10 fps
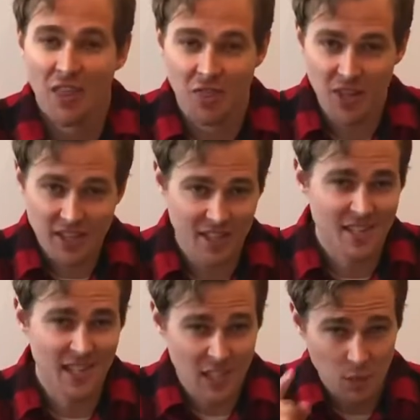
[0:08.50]
this
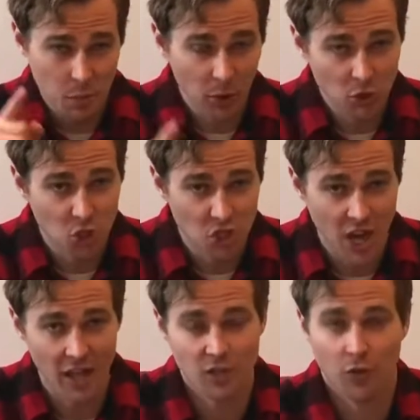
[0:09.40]
is a spiritual
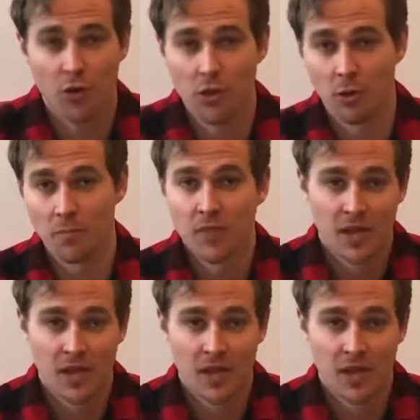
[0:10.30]
challenge for you.